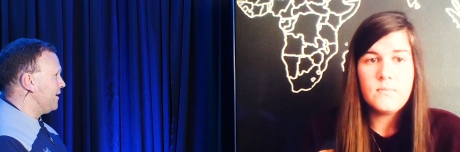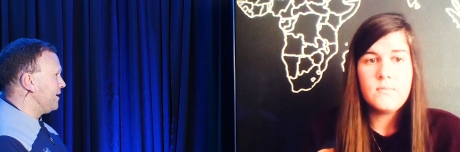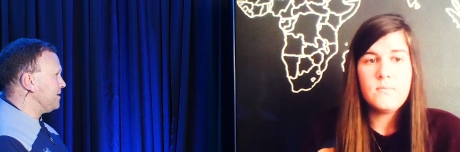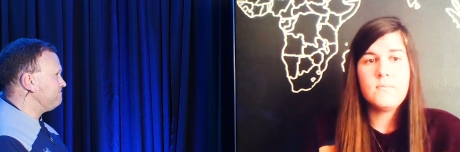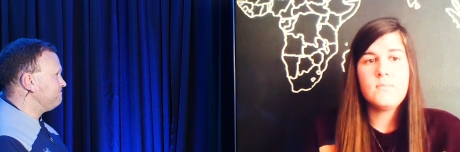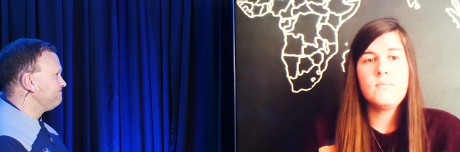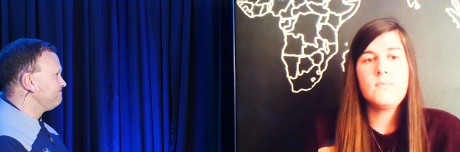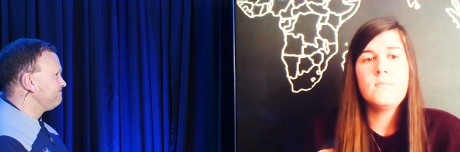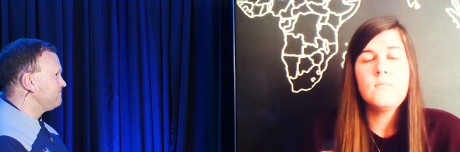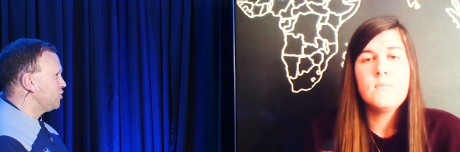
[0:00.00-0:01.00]
Speaker 1: Um,
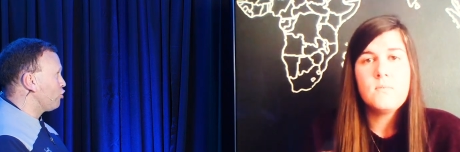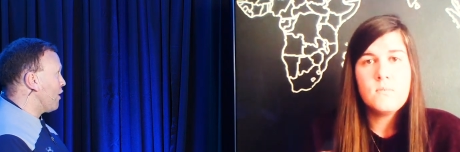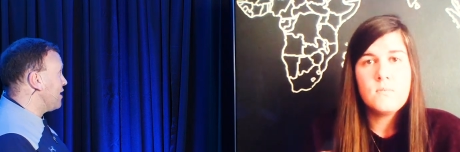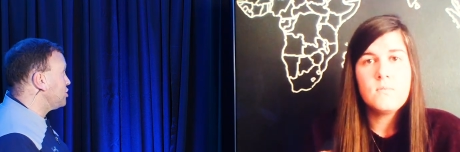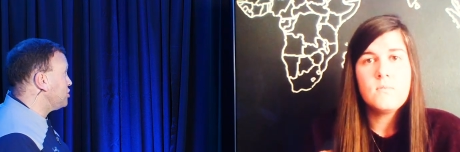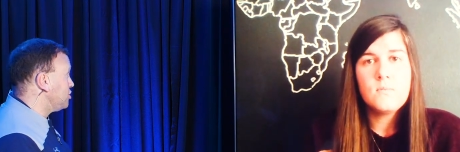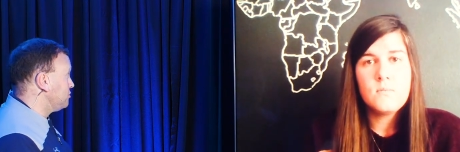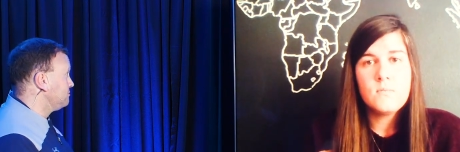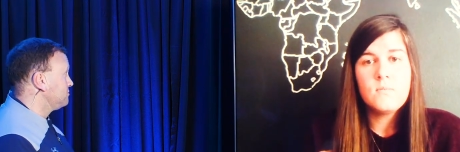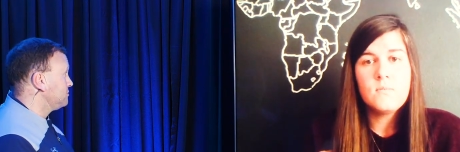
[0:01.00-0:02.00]
grounded
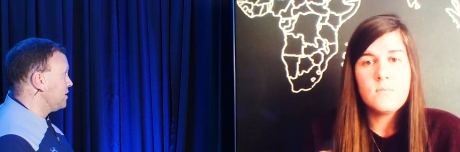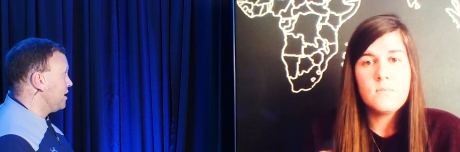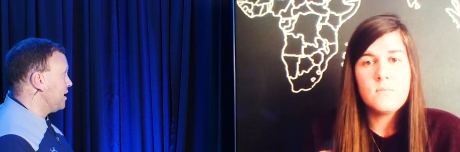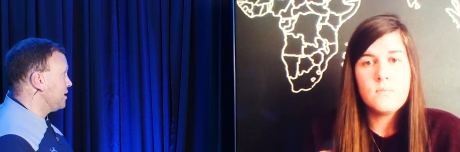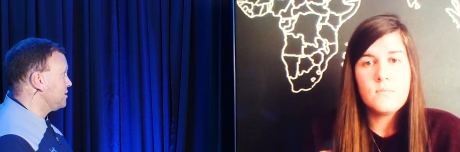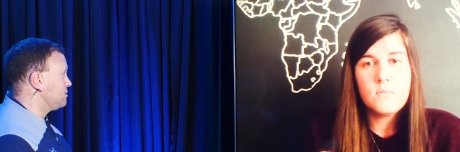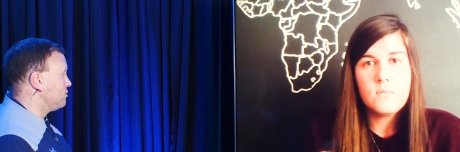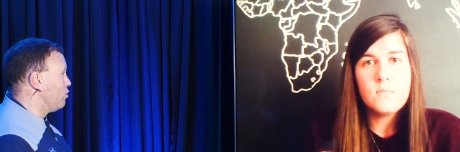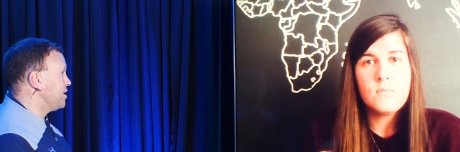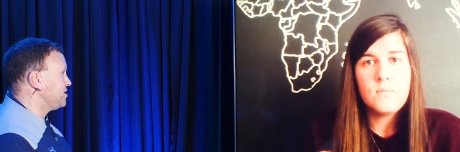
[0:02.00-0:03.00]
you?
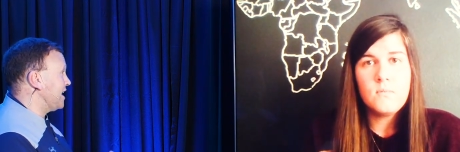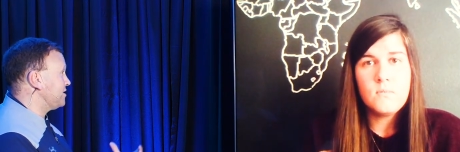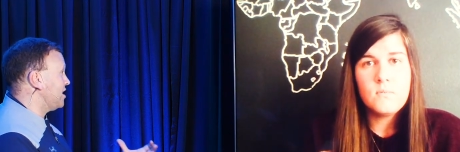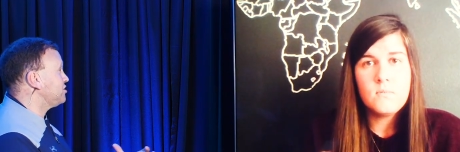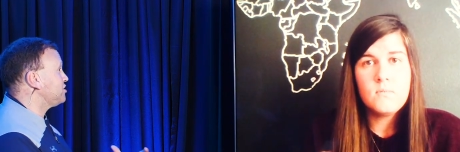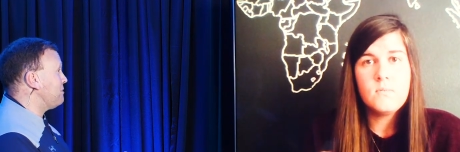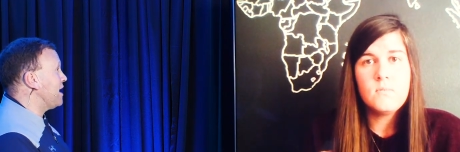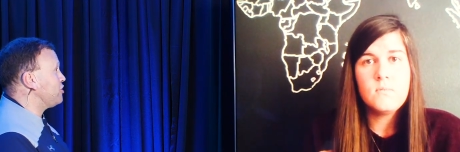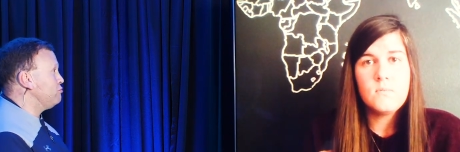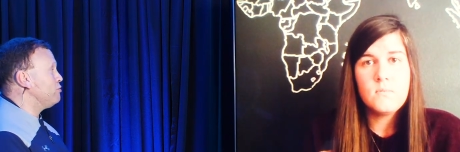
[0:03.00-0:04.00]
And what has that done
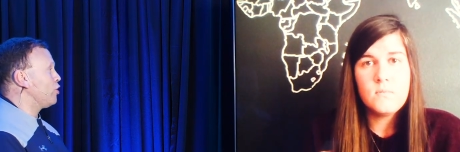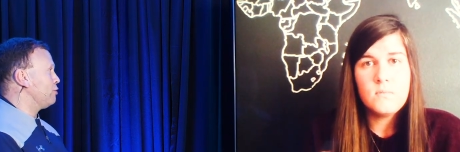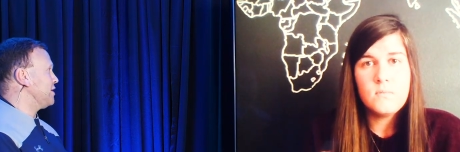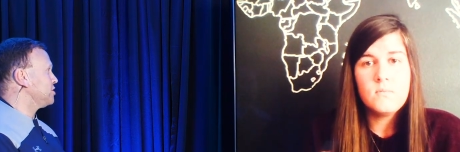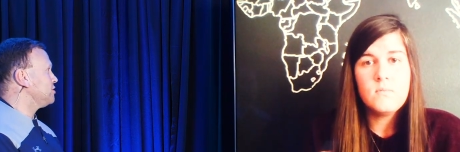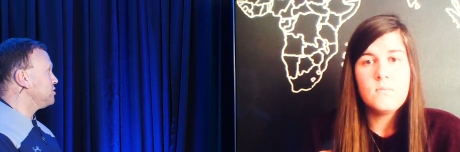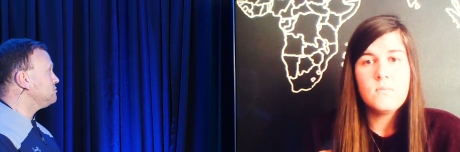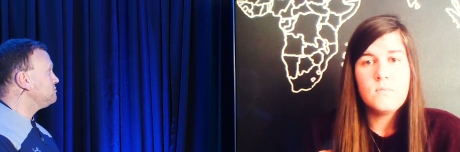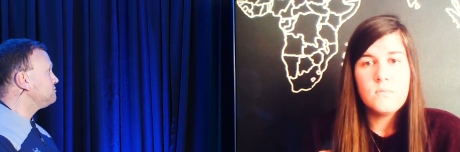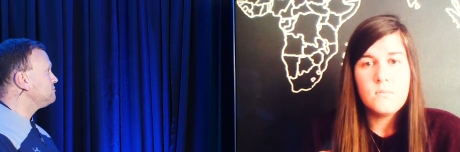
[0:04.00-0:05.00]
to make you more
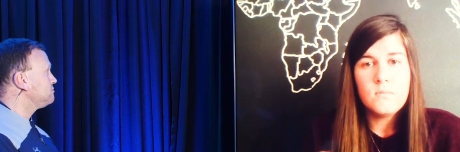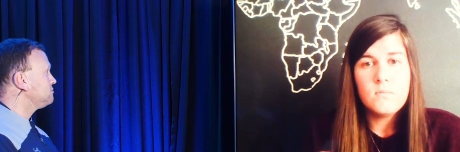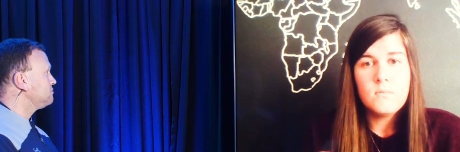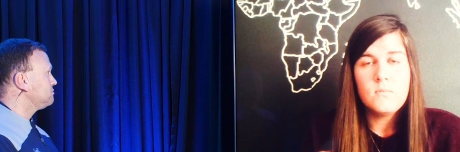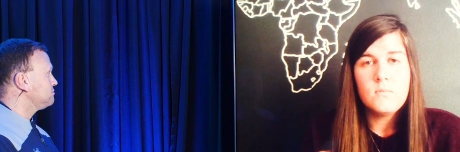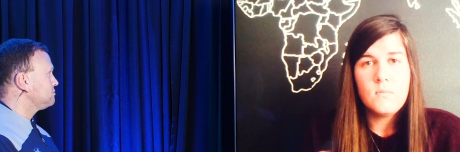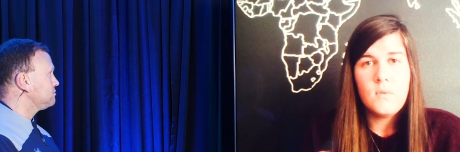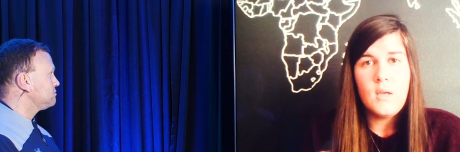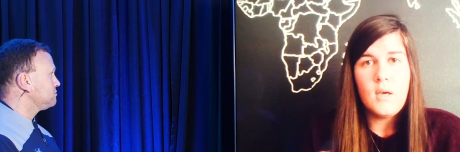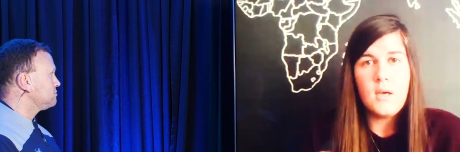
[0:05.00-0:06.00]
resolute?
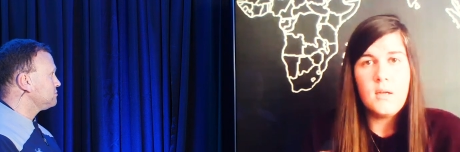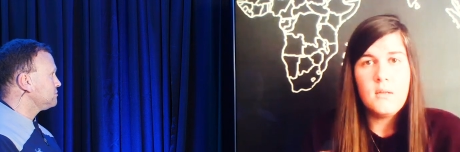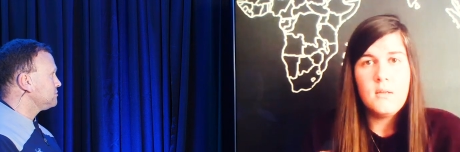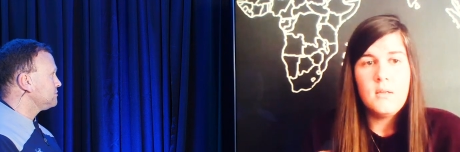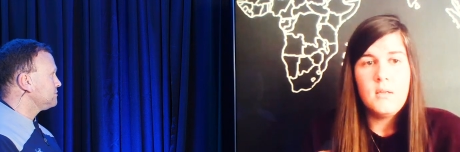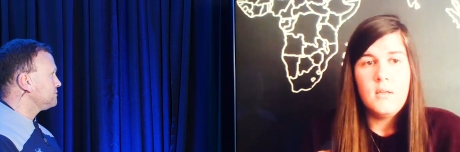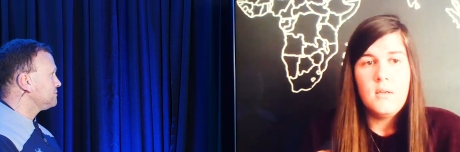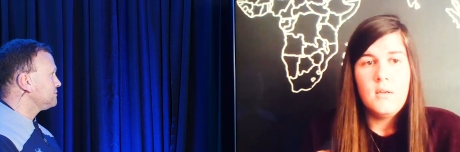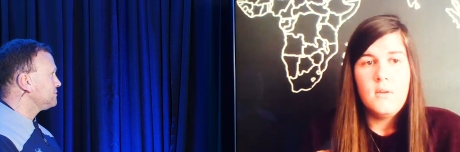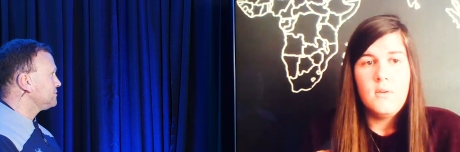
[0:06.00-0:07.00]
Speaker 2: Yeah.
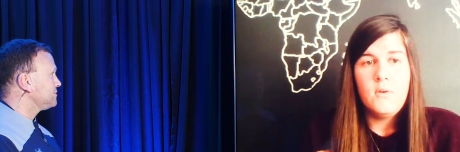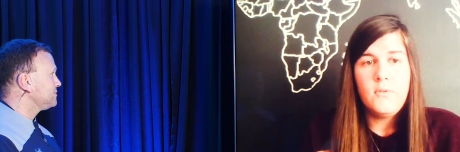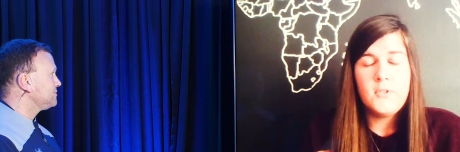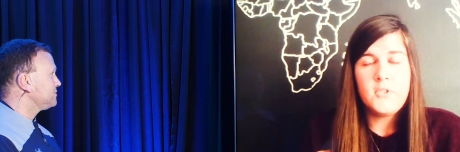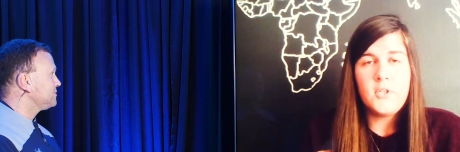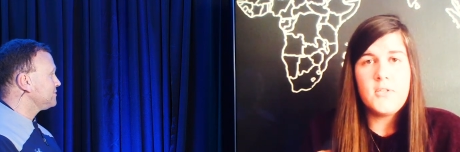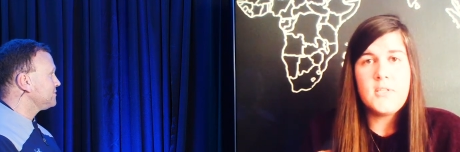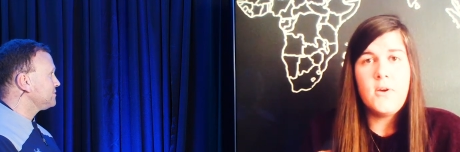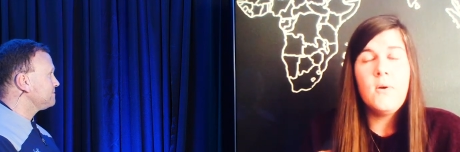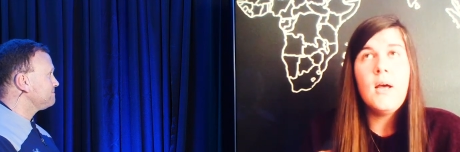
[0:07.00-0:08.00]
No, for sure.
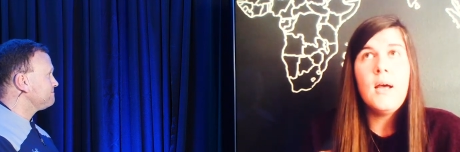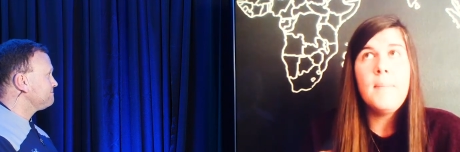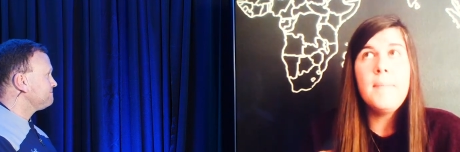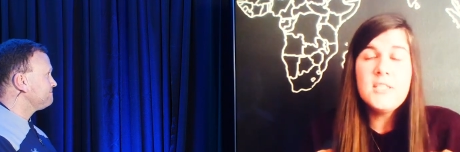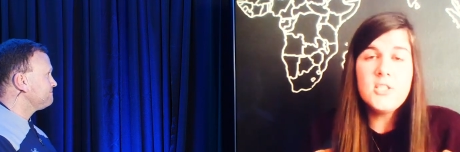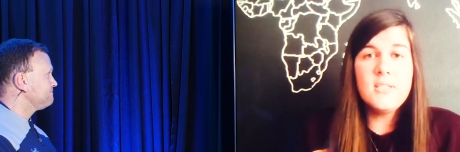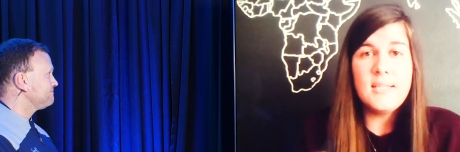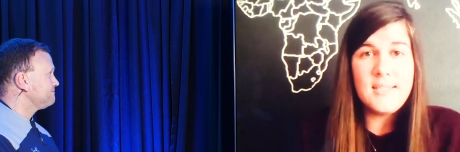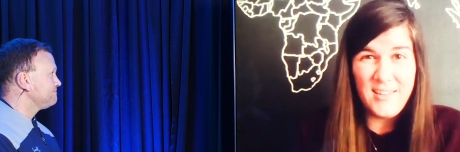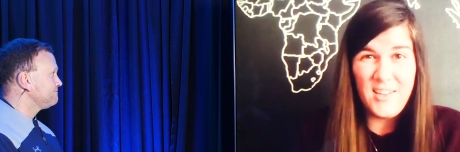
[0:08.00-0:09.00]
So mentioned
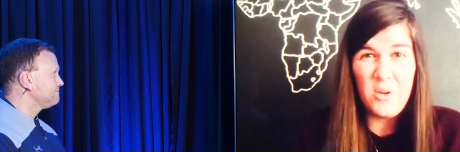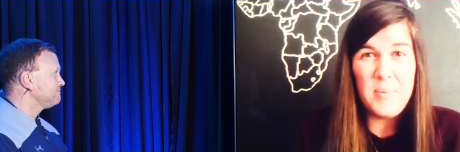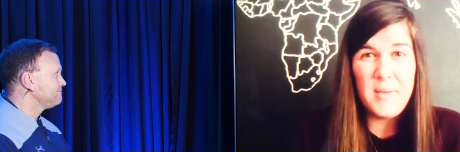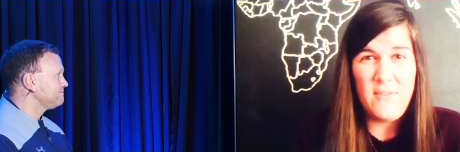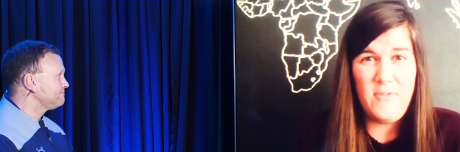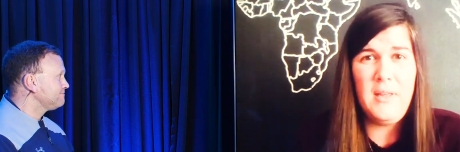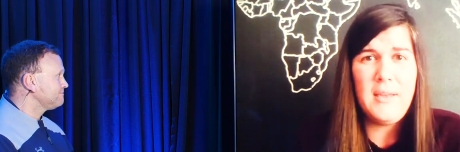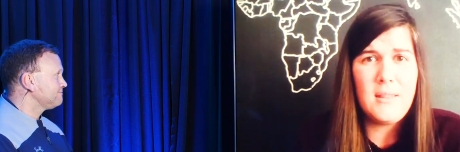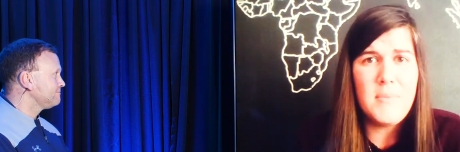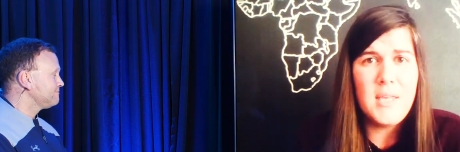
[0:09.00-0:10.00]
this a little bit, I feel like
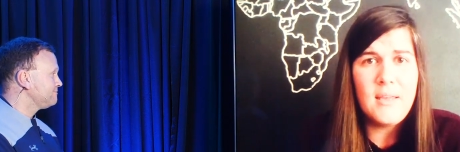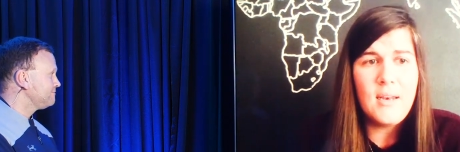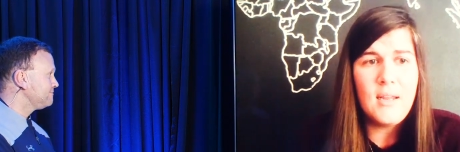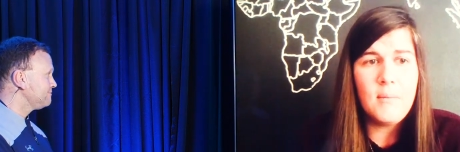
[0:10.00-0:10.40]
at the beginning,